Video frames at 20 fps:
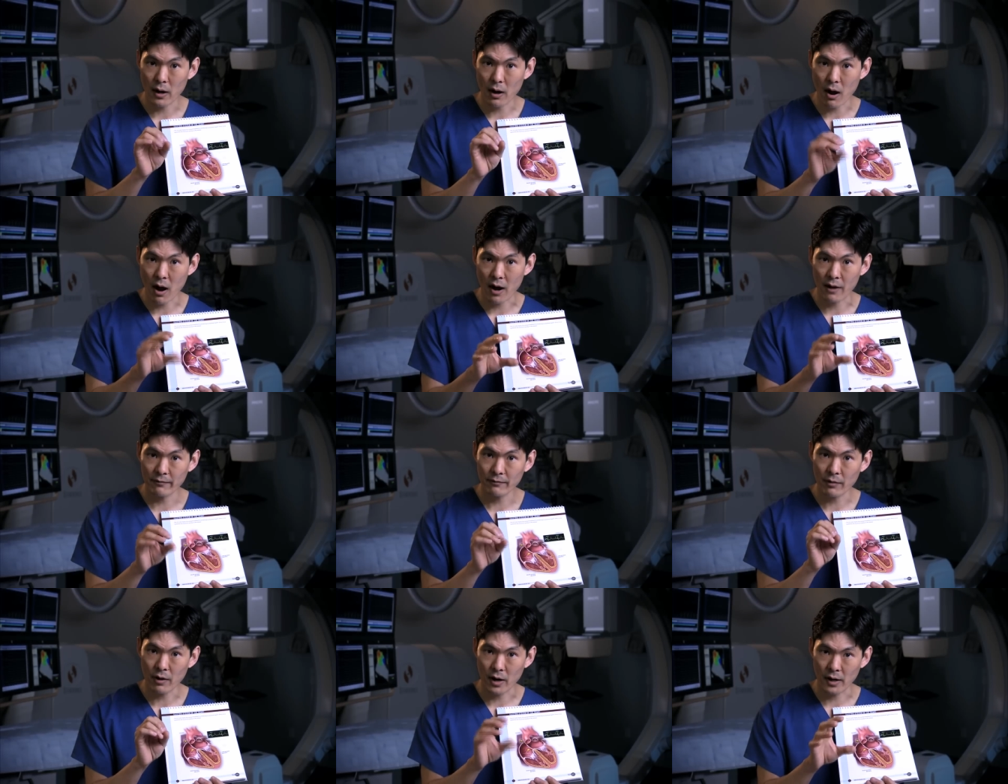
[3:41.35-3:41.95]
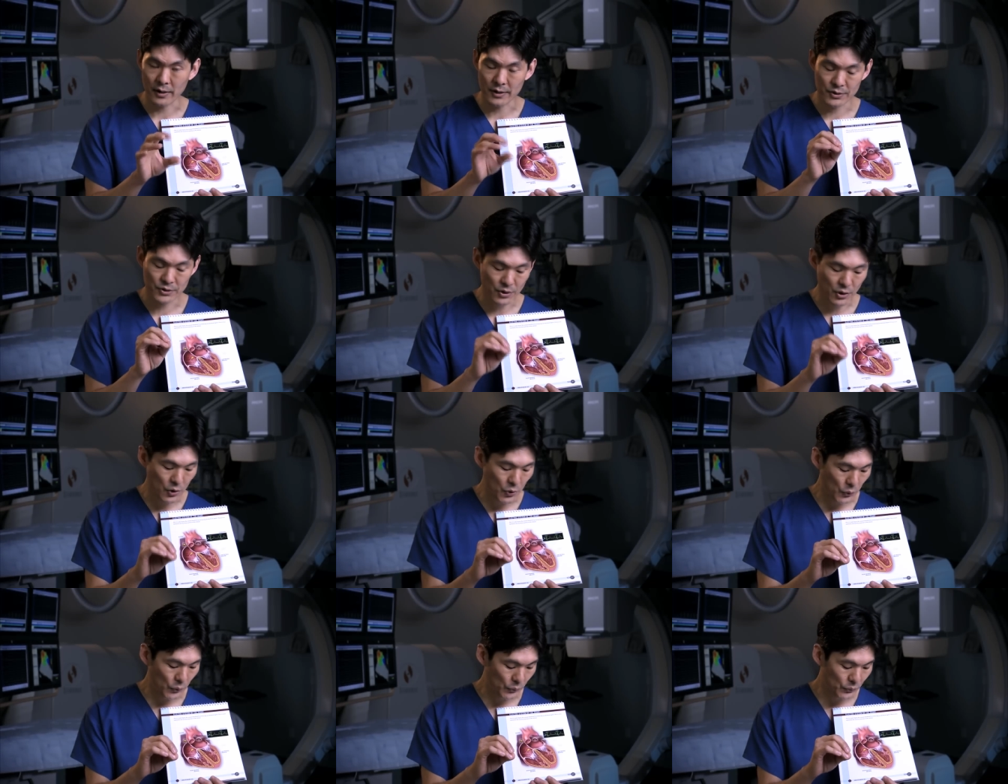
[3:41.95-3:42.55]
off on its
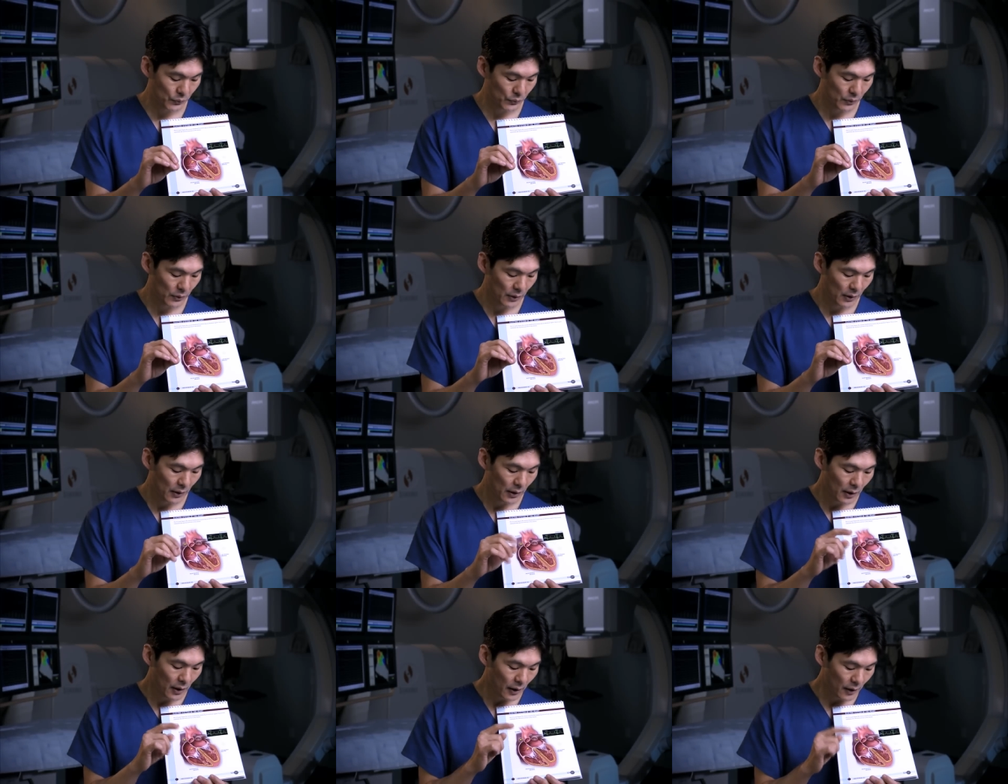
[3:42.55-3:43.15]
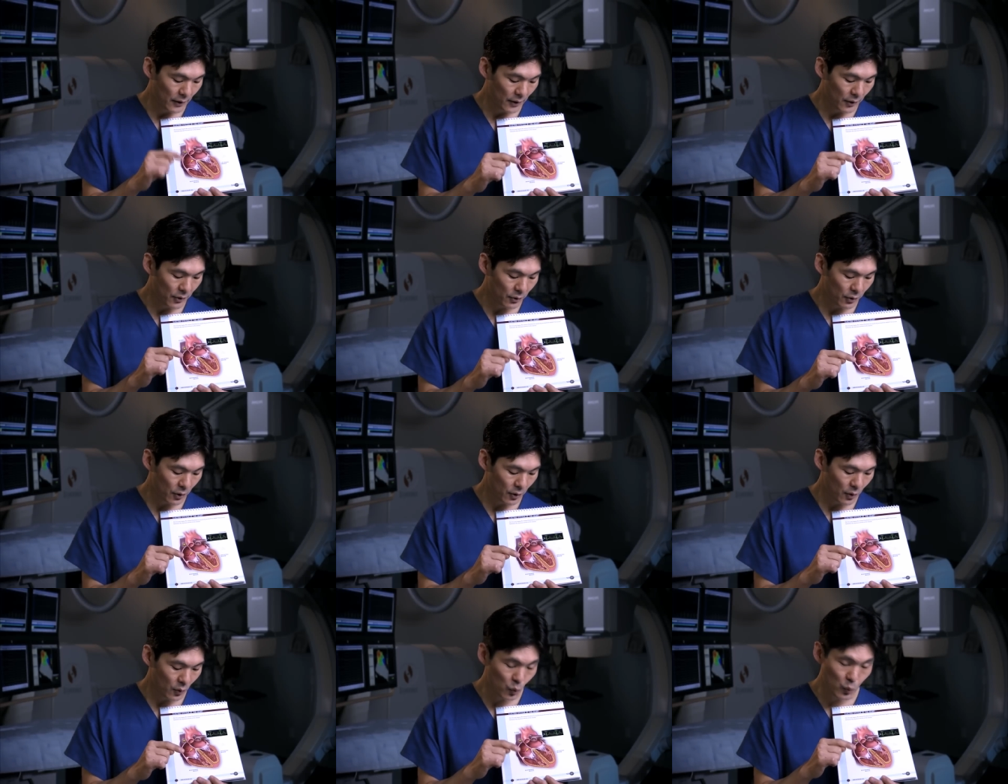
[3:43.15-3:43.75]
own.
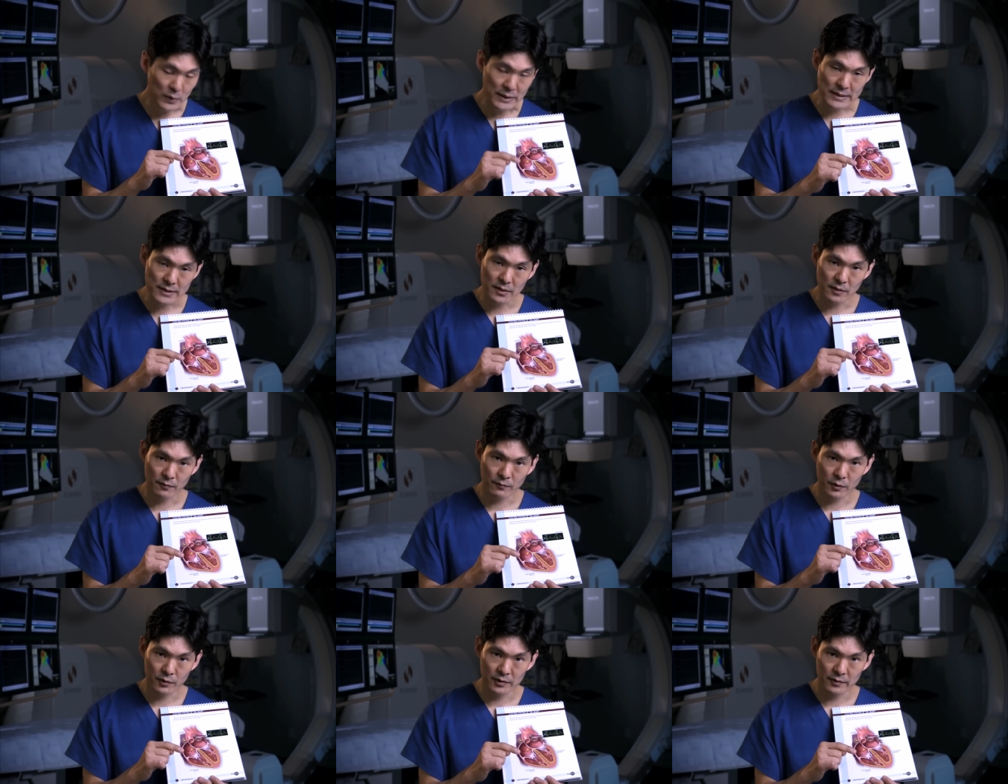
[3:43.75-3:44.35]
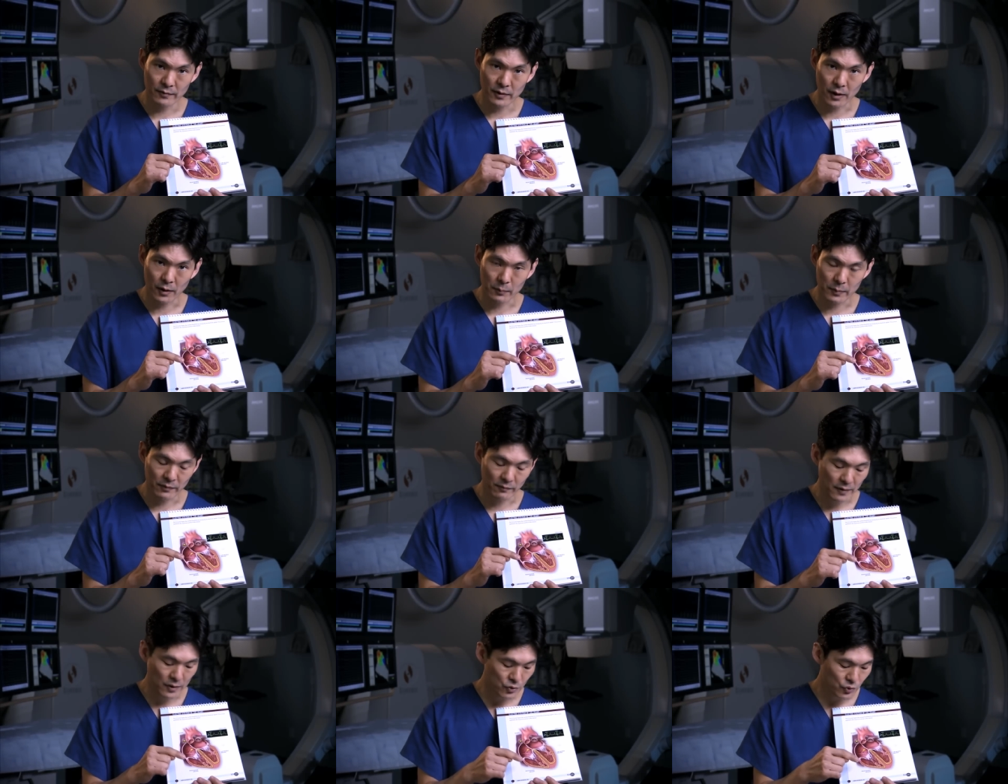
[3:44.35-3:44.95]
Another reason for
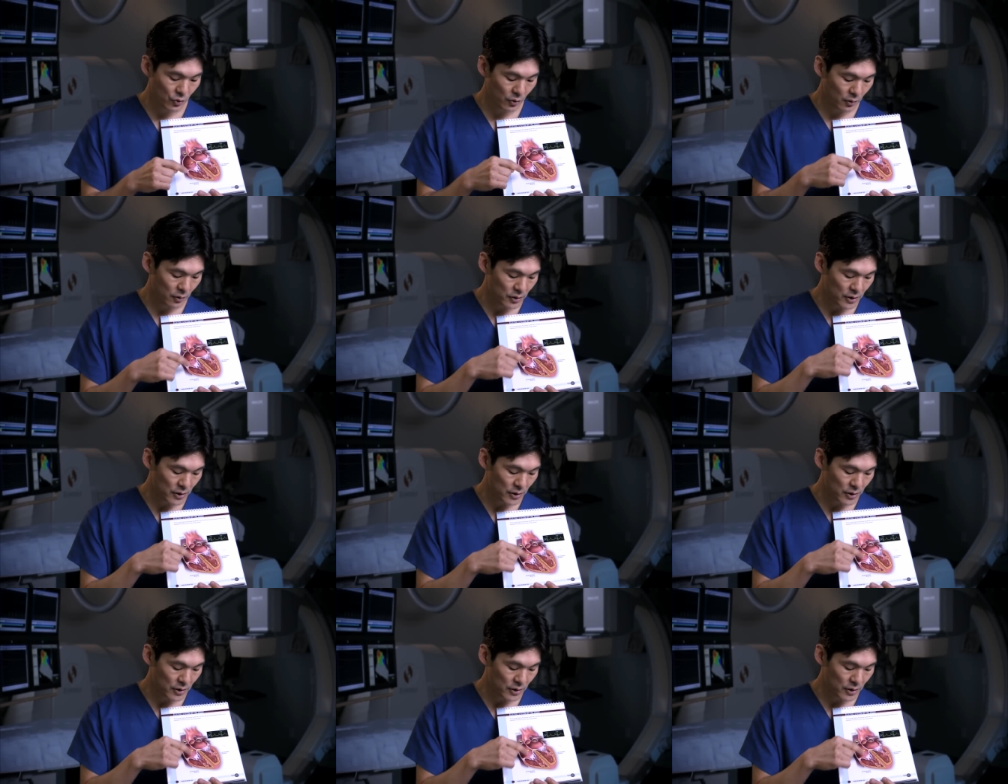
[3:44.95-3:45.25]
developing ventricular